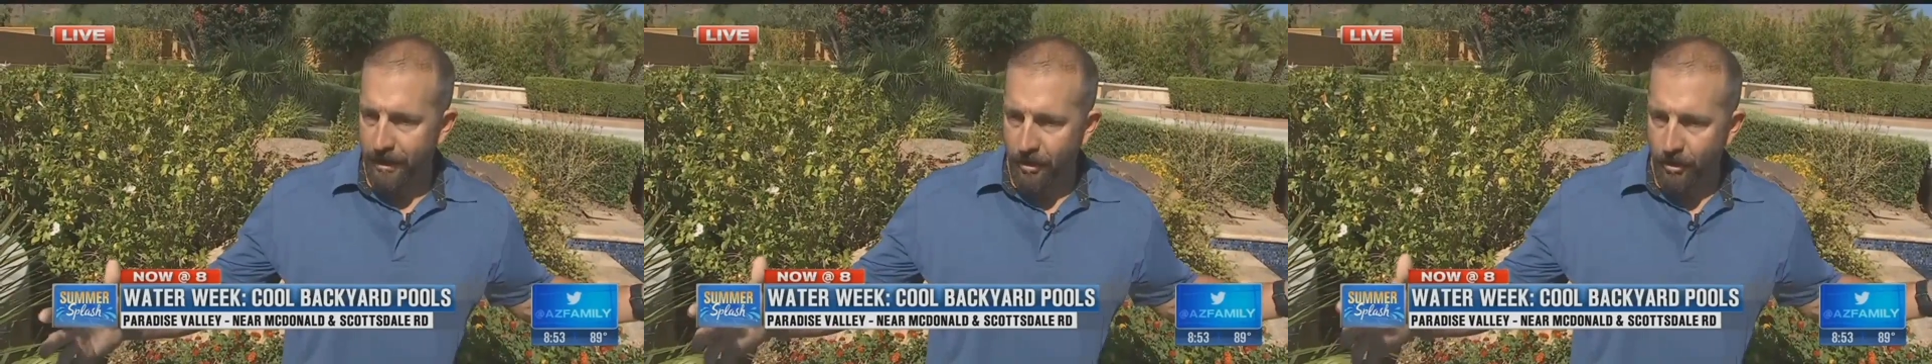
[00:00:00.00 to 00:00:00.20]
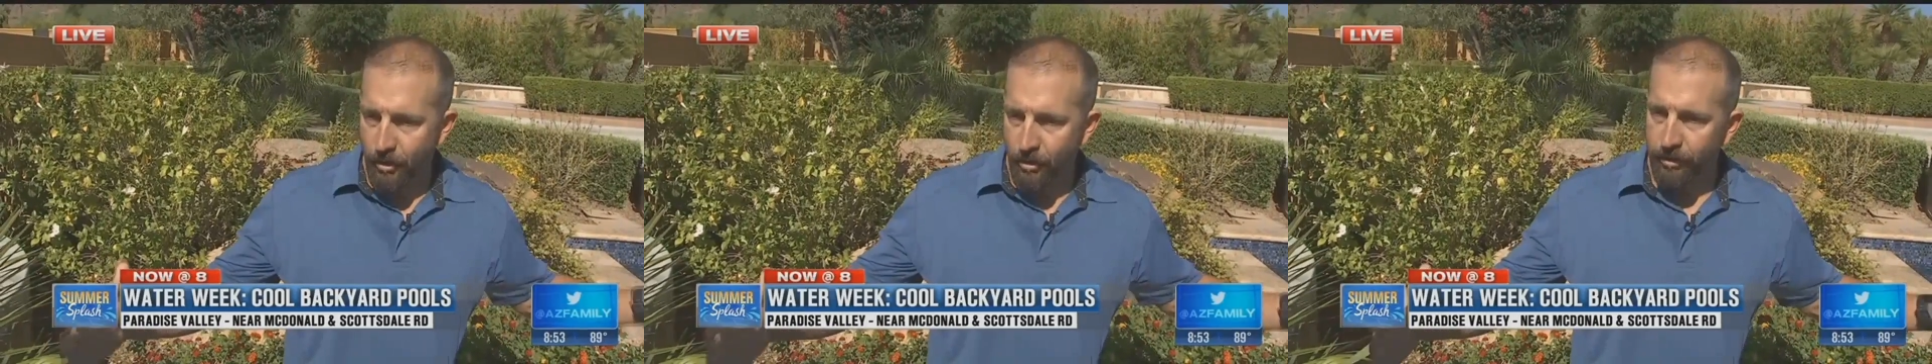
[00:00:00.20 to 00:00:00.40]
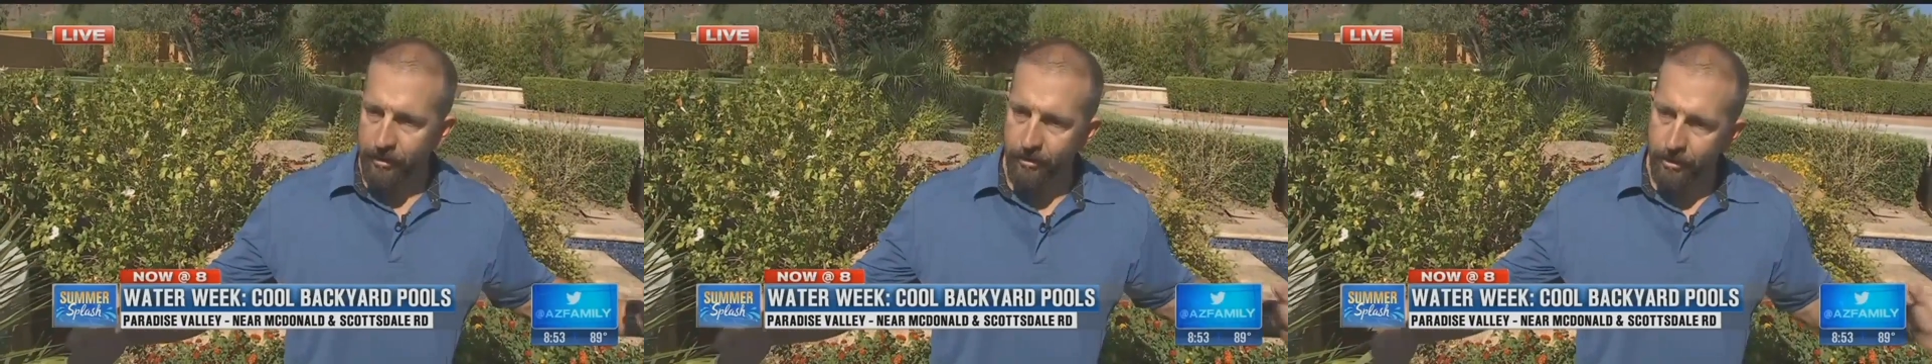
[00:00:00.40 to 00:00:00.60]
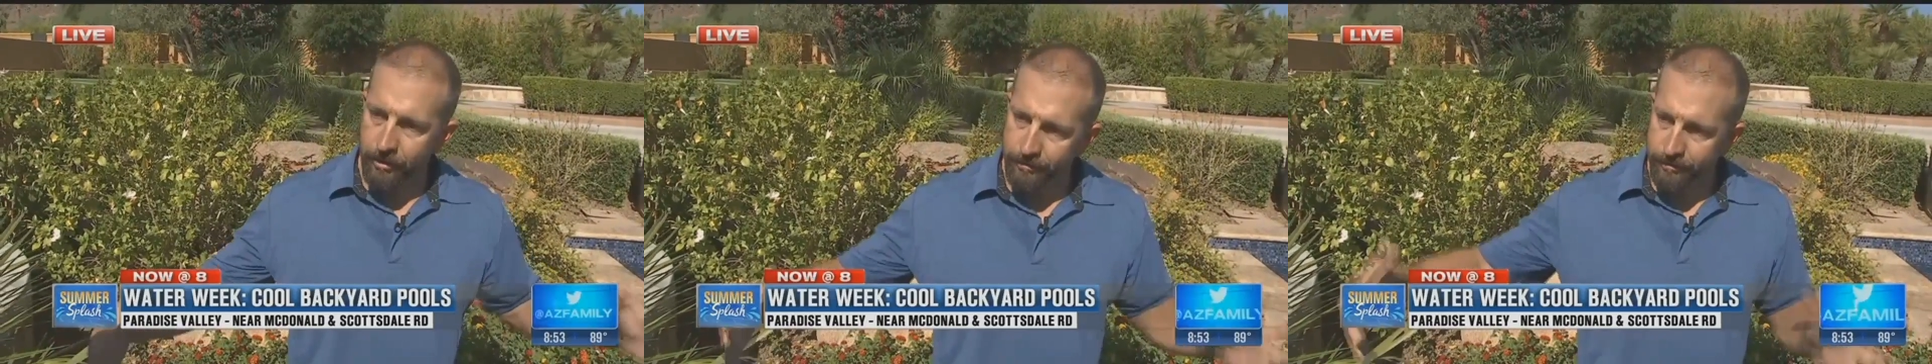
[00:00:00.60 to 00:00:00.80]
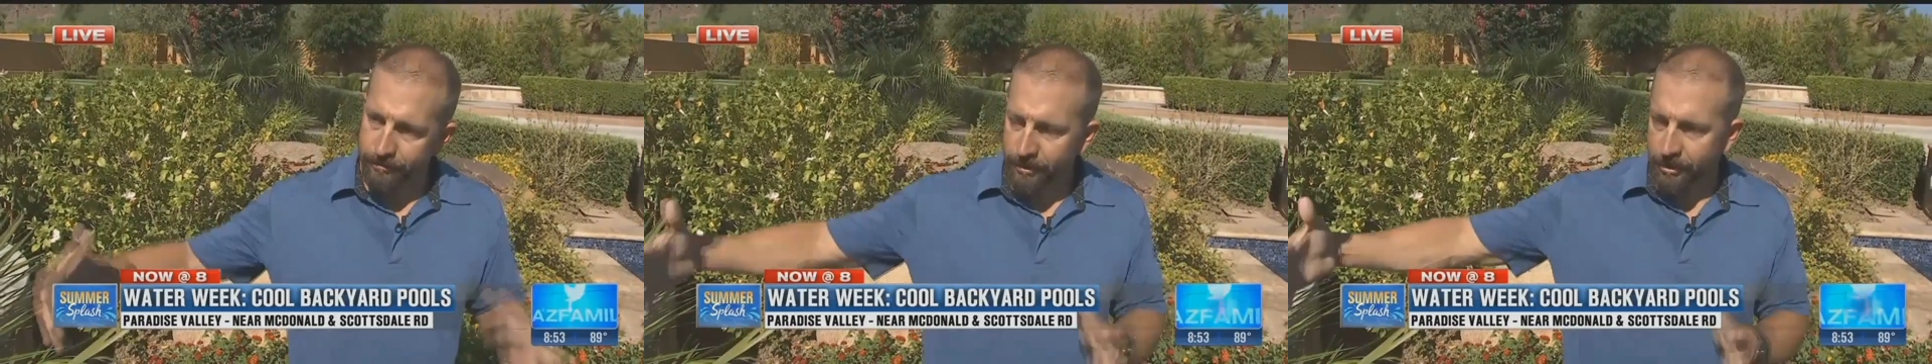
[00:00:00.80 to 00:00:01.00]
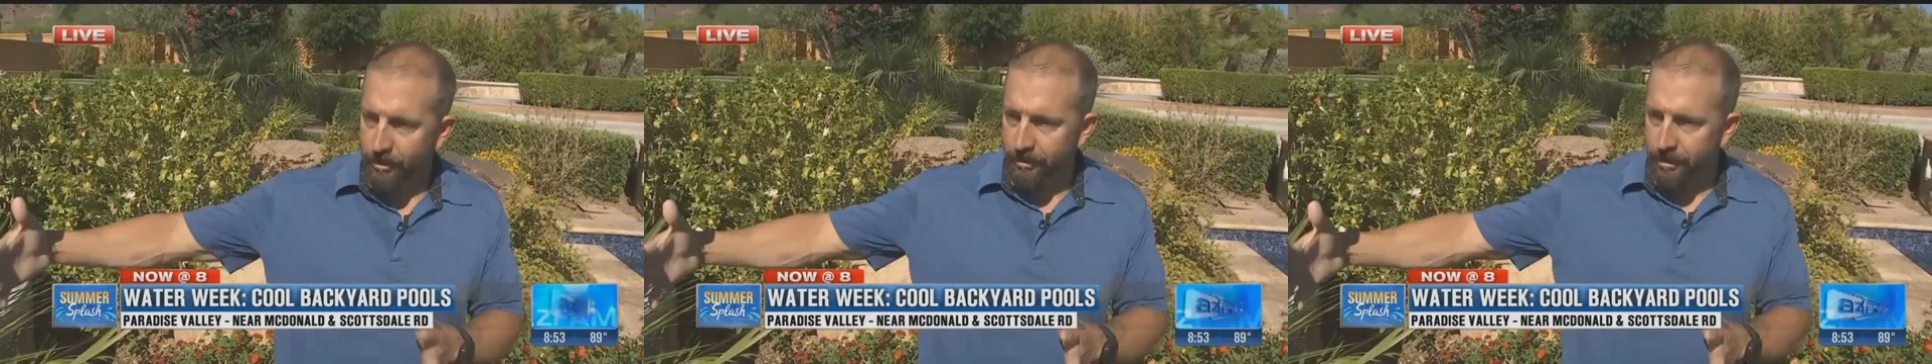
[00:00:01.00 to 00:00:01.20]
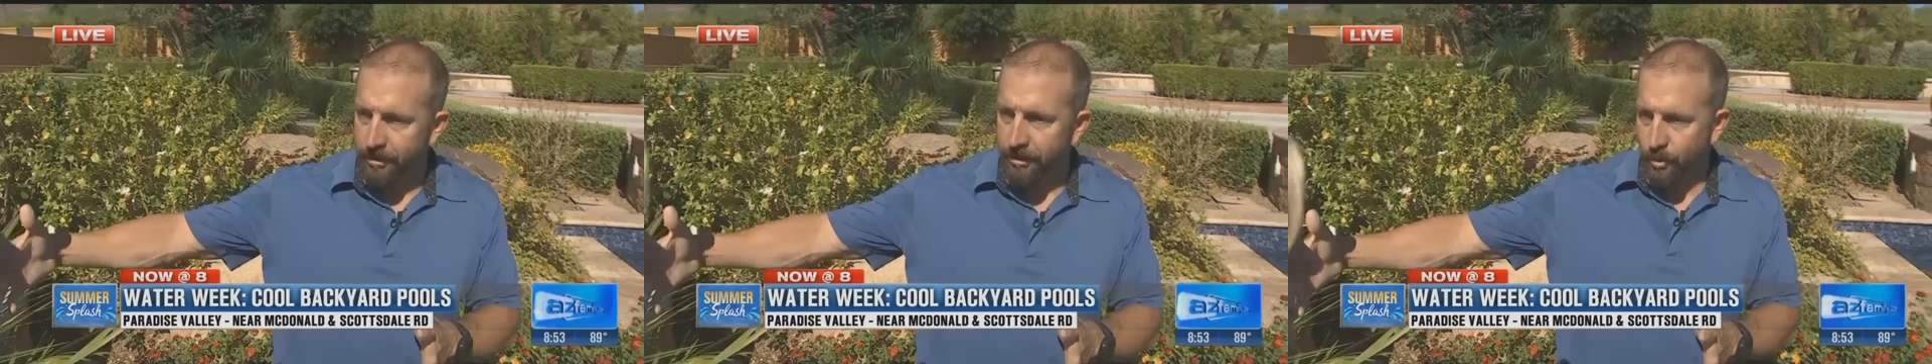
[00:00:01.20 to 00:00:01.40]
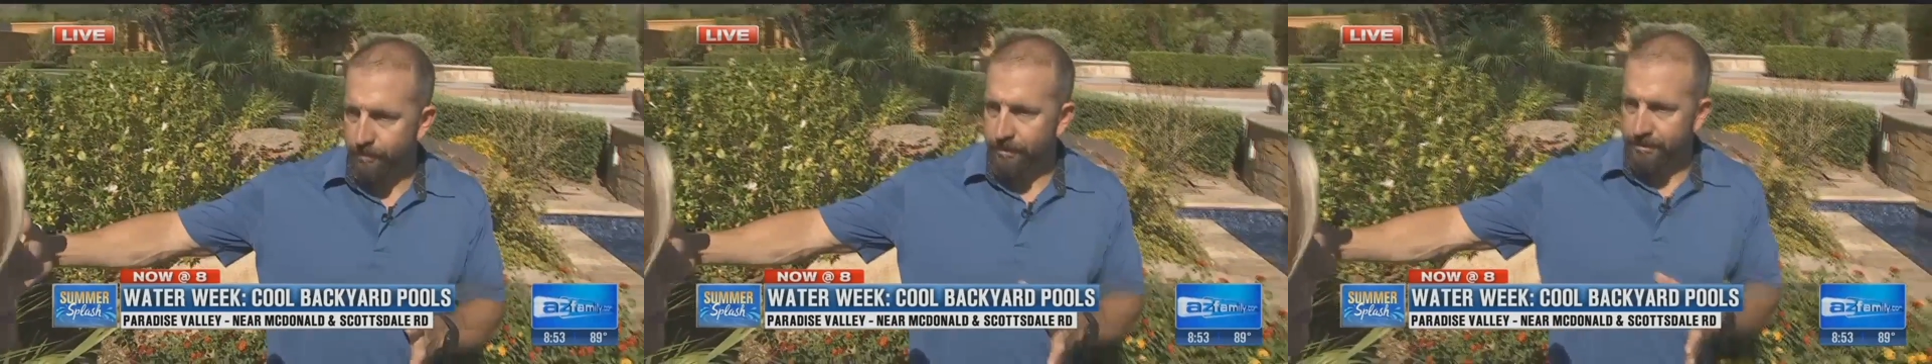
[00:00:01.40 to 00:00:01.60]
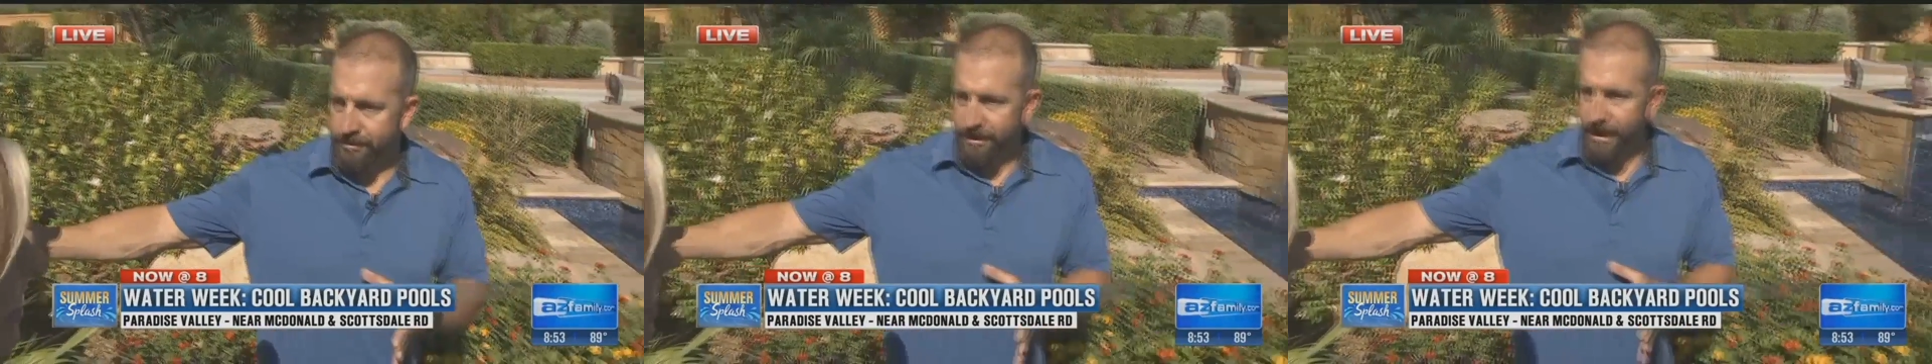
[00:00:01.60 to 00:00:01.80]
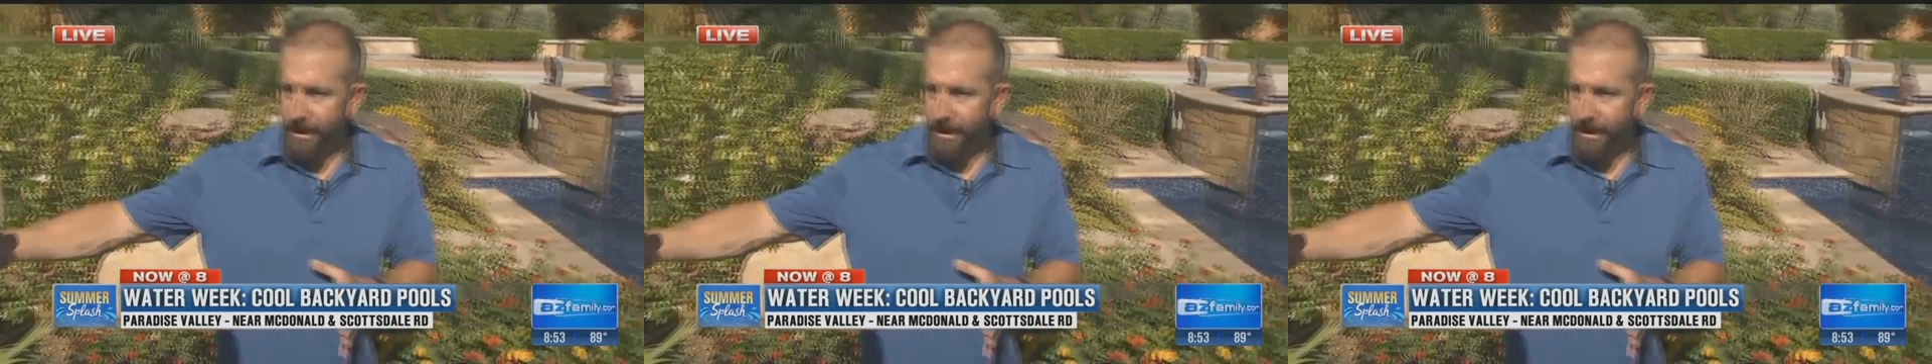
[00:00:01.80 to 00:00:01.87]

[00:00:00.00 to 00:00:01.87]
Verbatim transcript: a whole nother, you know, equipment yeah.